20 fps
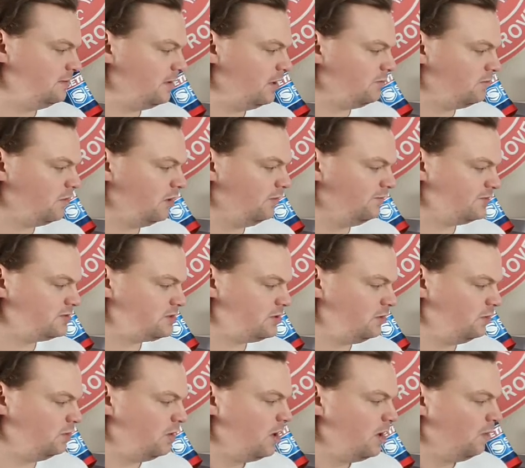at Rovers
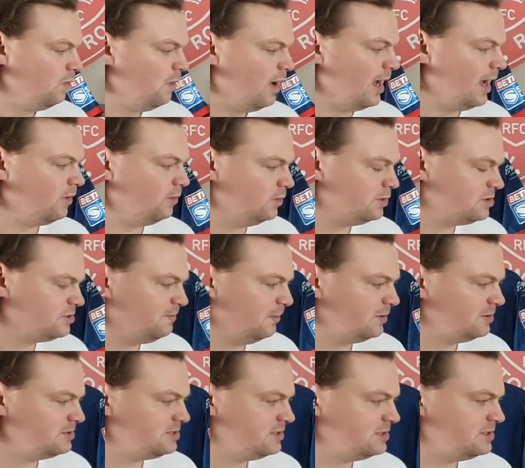who work with
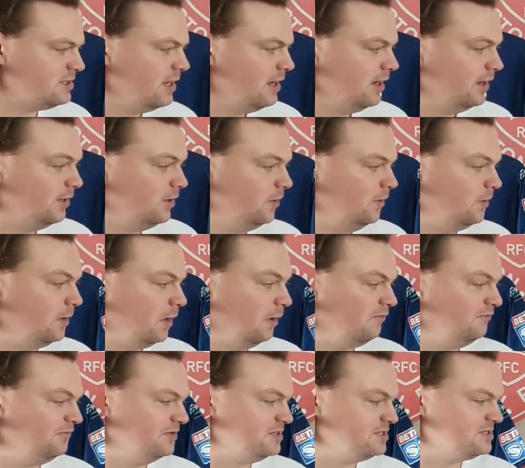sponsors and who
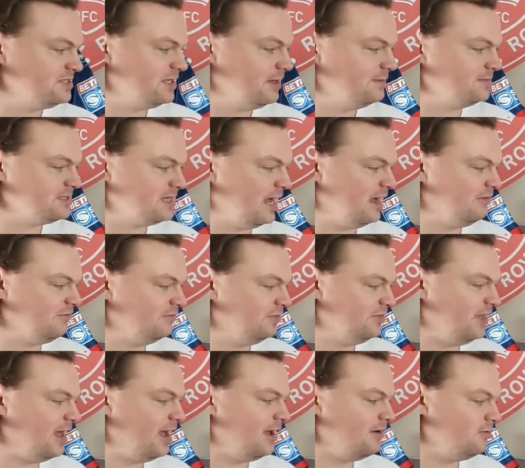convince them to have
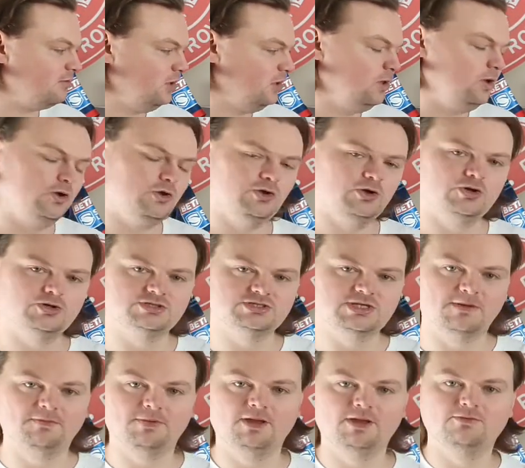their logos
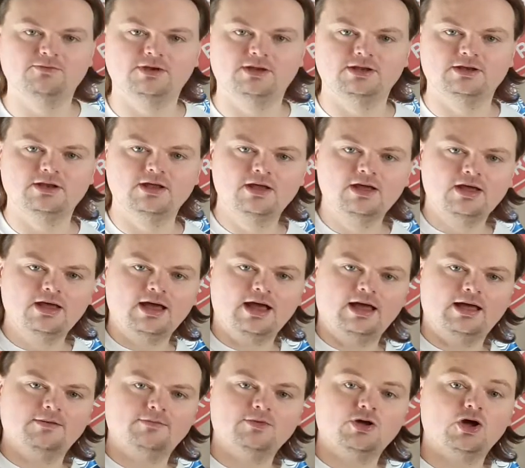appearing
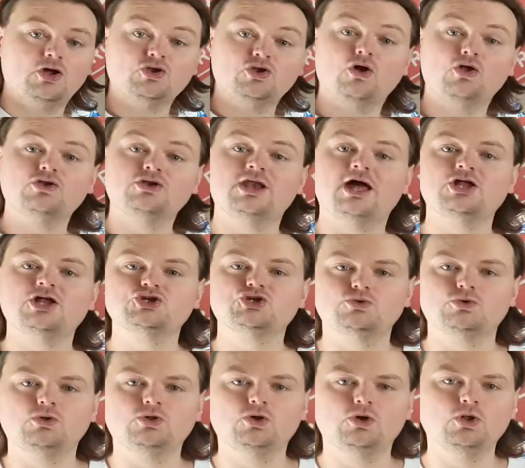in a
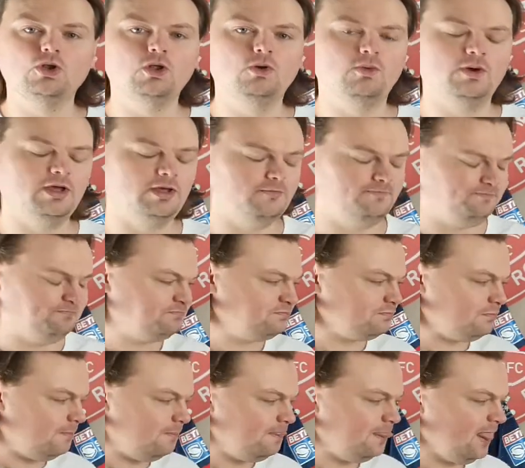non-natural colourway
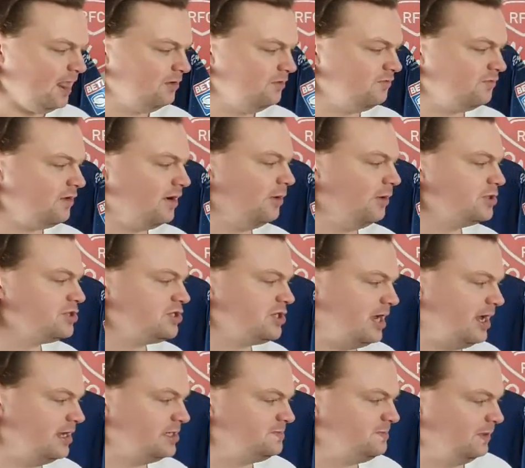for our
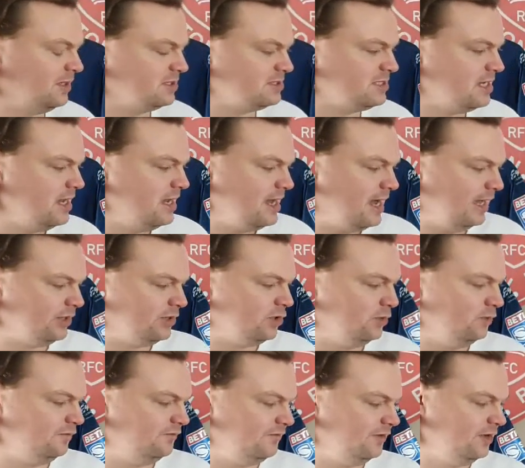shirts, because I
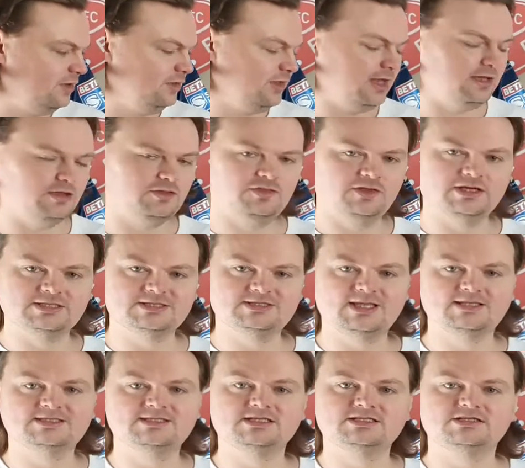do feel like the
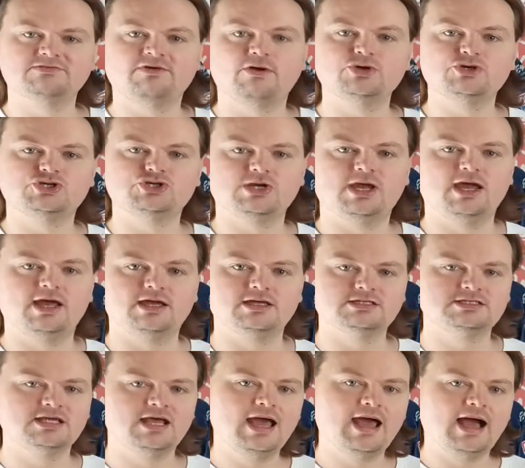aesthetics of our
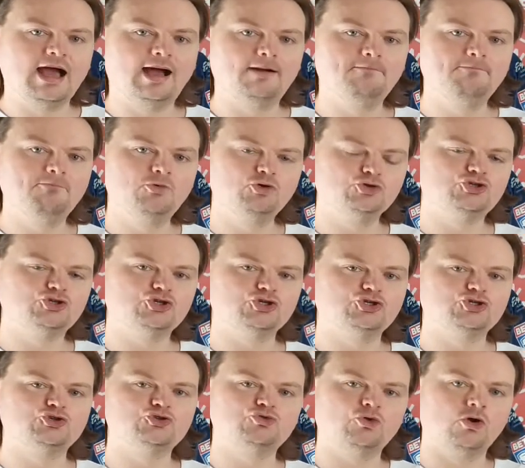shirts are much
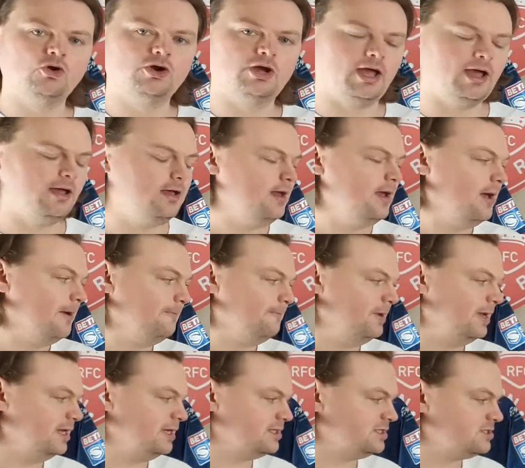stronger
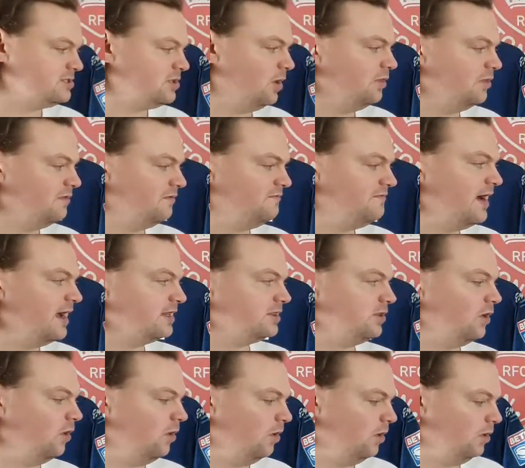based on the fact
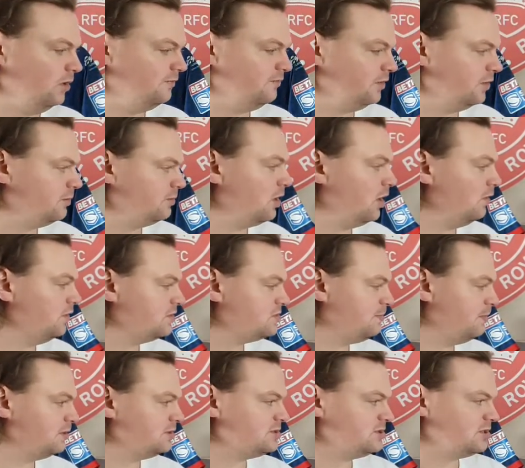that all the
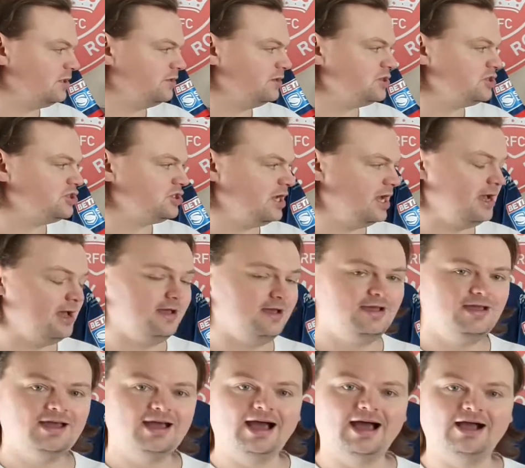sponsors on this shirt
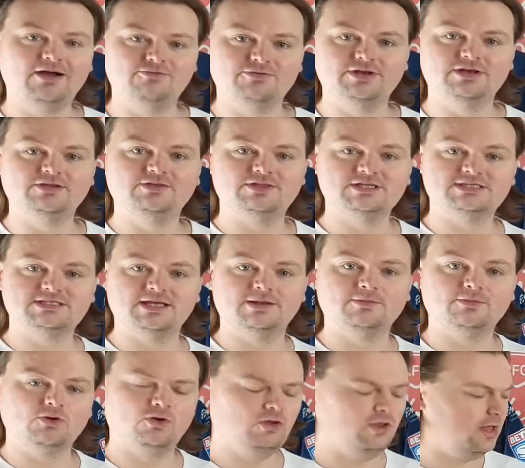are in the
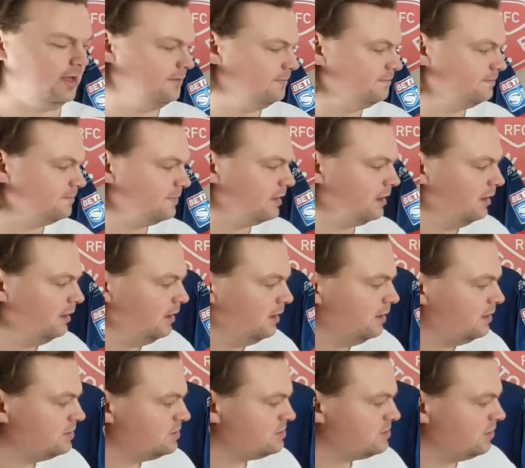same colour.
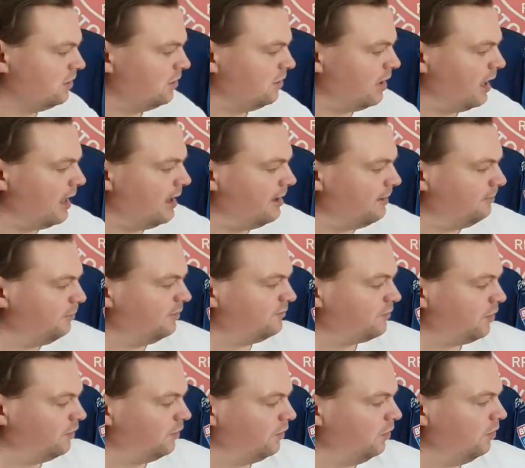So we've
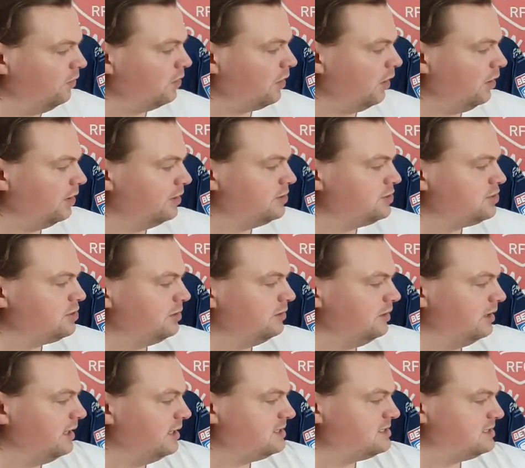got the Hull College,
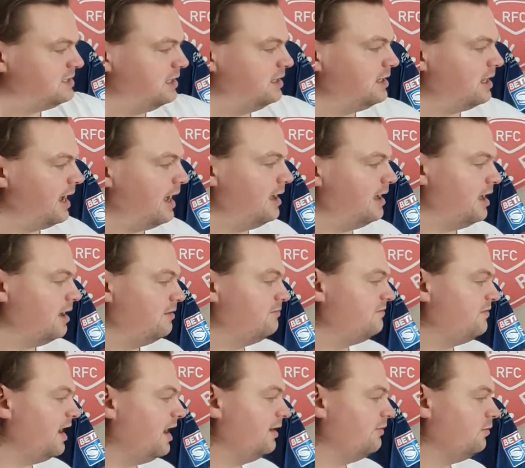the AC
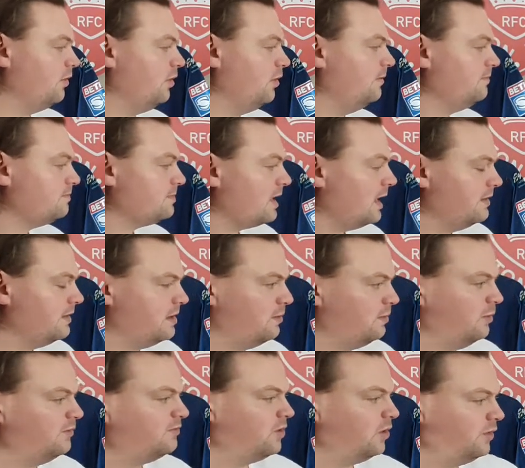Enviro, and then
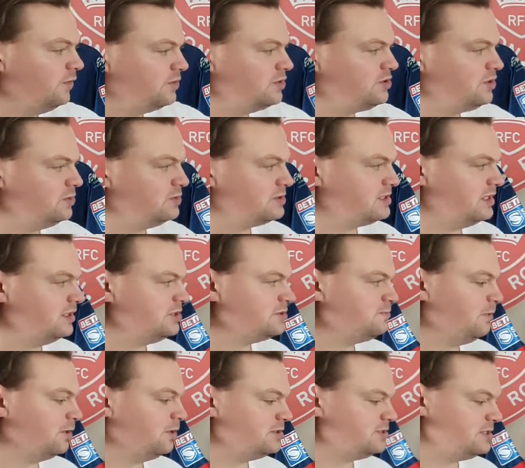we've got the two sleeve
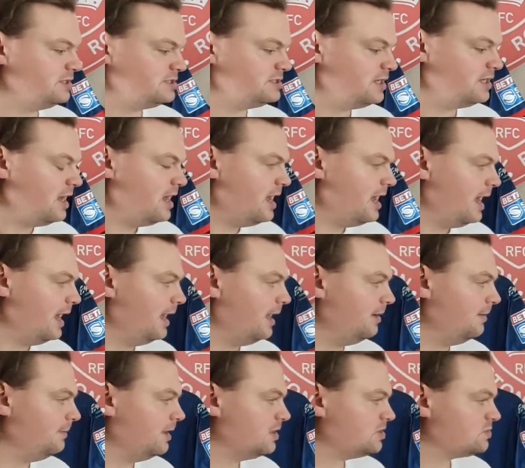sponsors
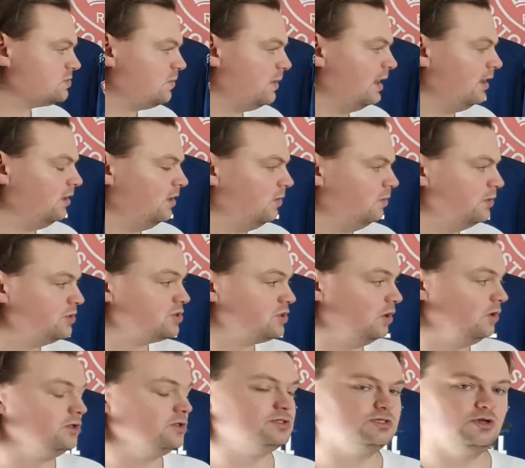as well, which
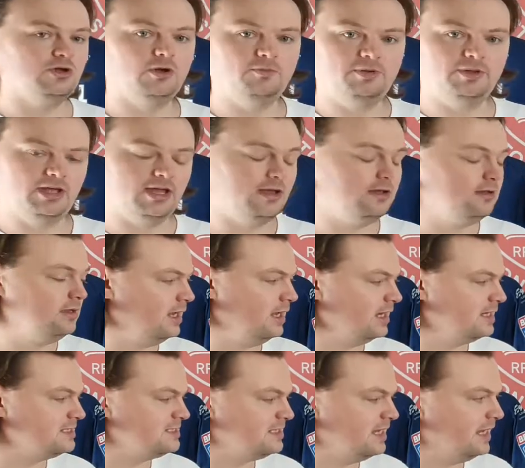also appear, like
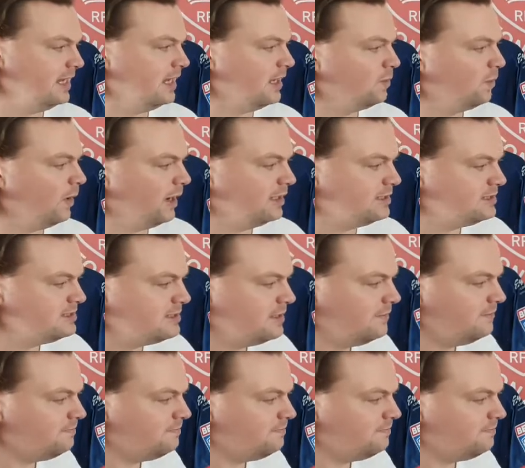I say, in white.